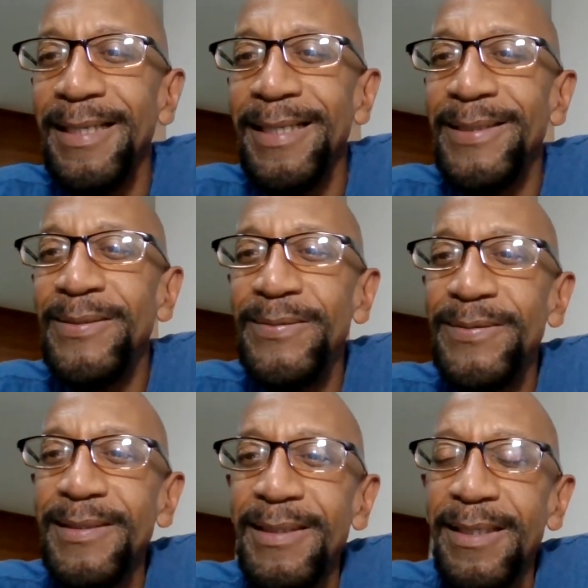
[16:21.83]

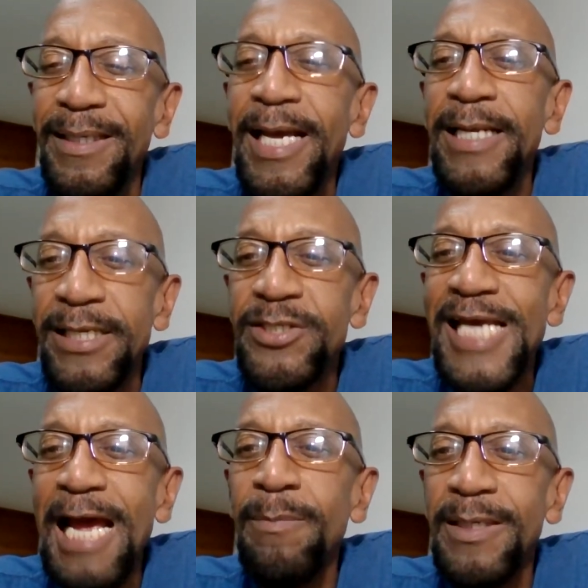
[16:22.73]
Yeah, and
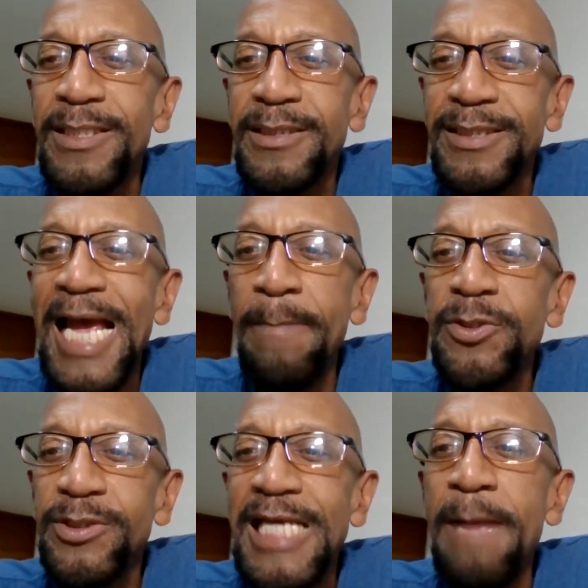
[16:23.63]
Sam
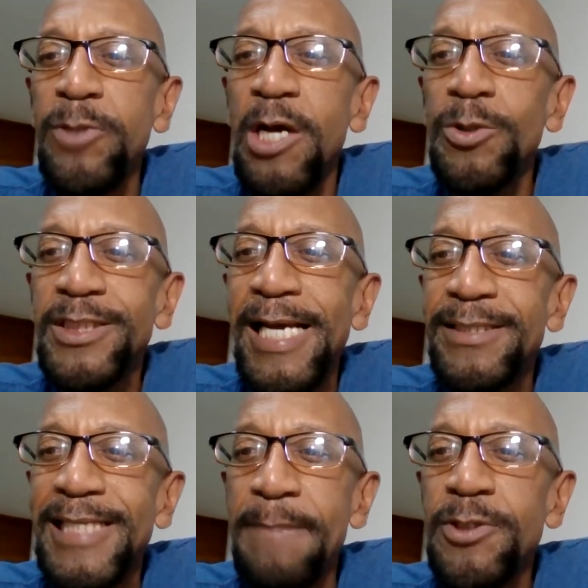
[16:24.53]
knows
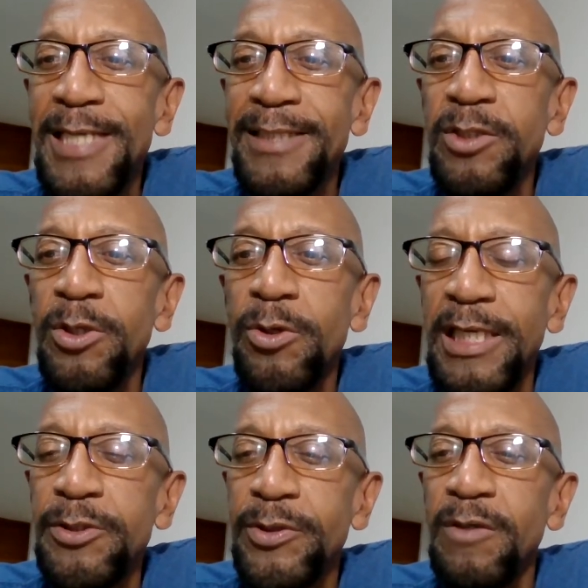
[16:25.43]
that. Sam said I'll do you a good
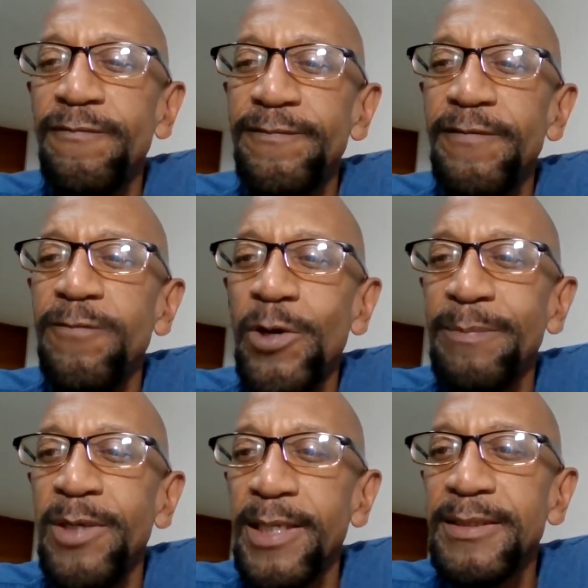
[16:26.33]
intro, 40
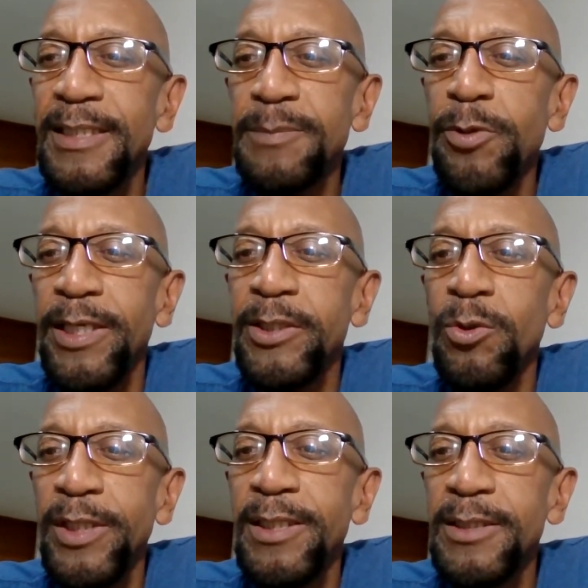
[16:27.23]
bucks, and it's pretty
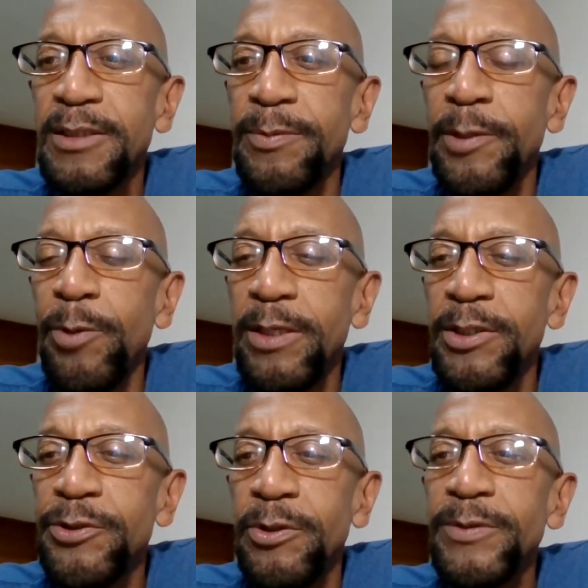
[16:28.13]
cool. He does a pretty good
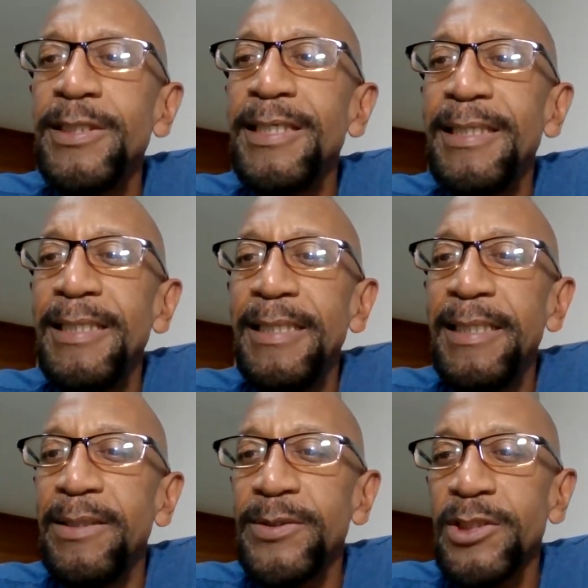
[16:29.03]
intro.
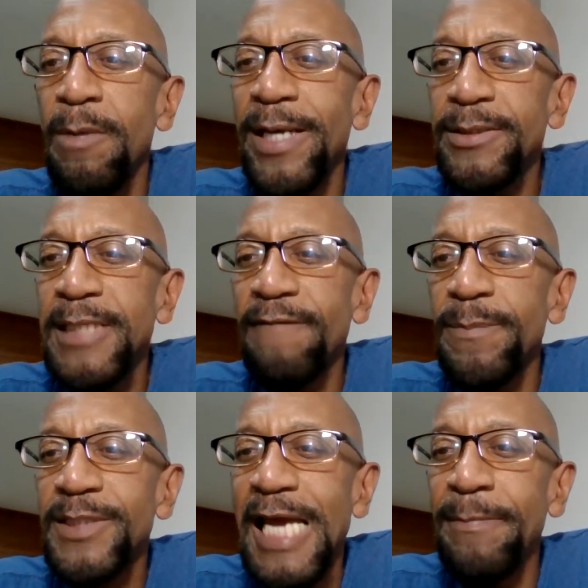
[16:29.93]
So I might just take
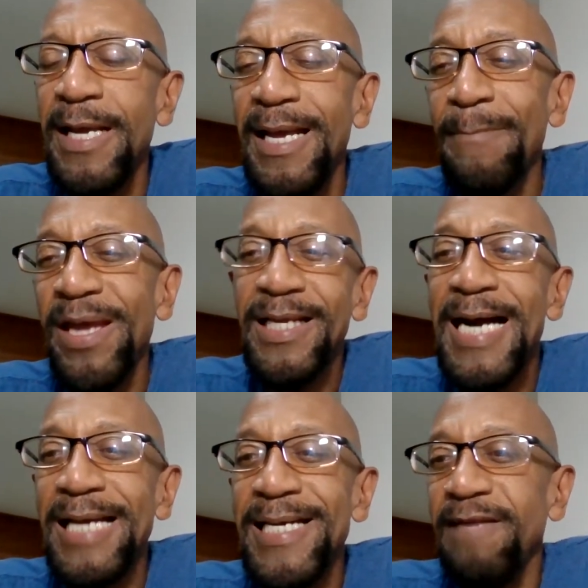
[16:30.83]
from Sam, pay the
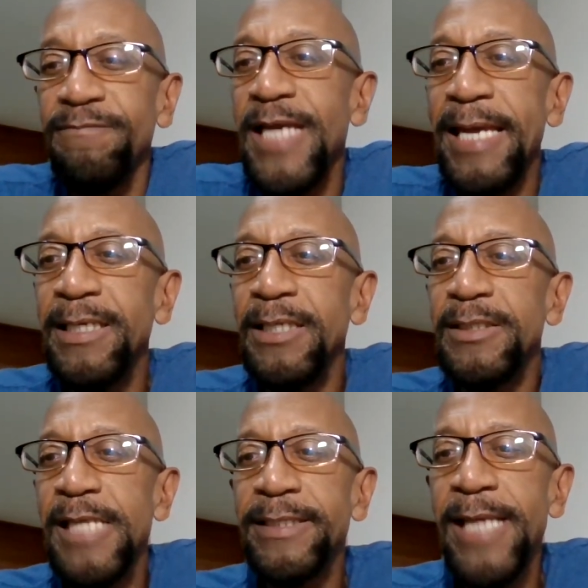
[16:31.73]
guy, not even take it,
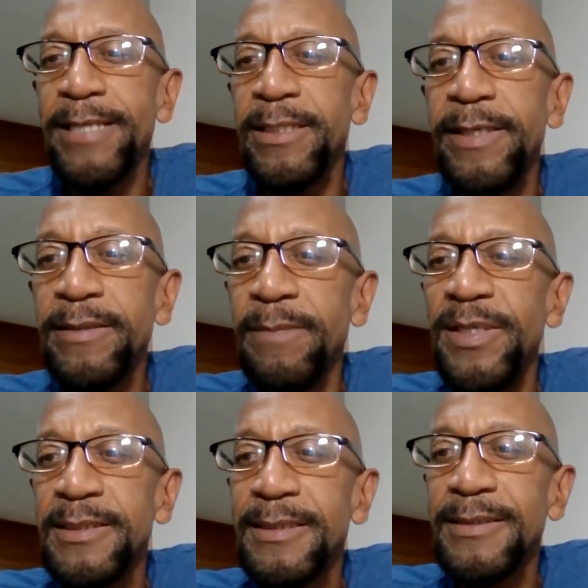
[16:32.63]
take the
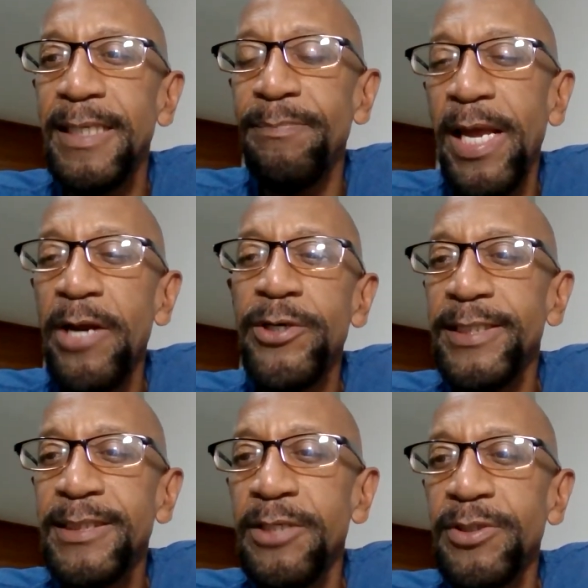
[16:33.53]
business. Here it
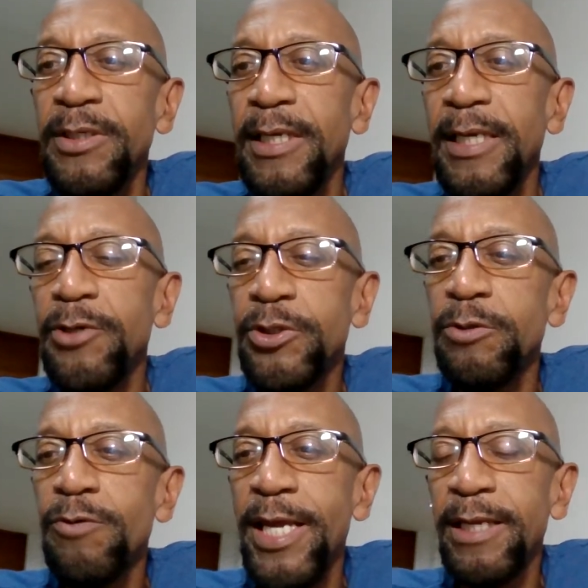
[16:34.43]
is. Here's a
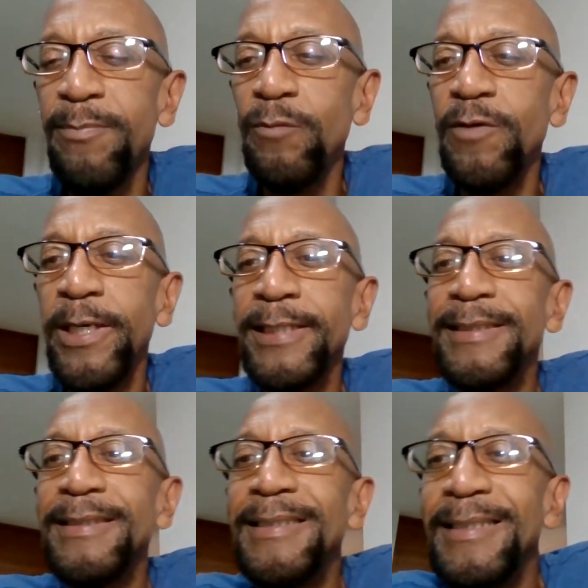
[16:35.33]
good rating and move on.
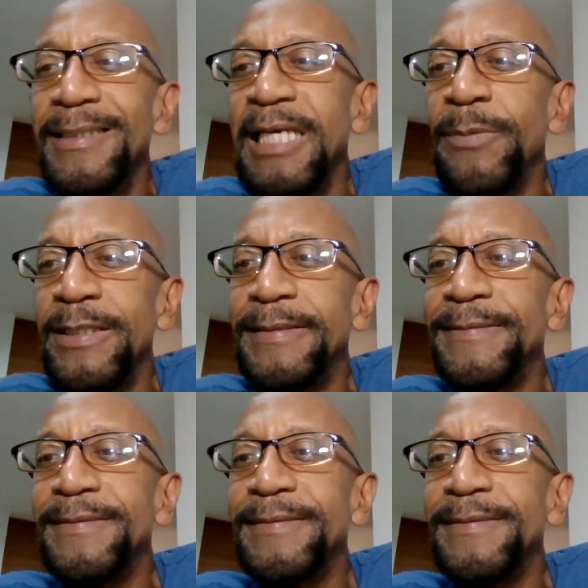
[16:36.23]
Keep it.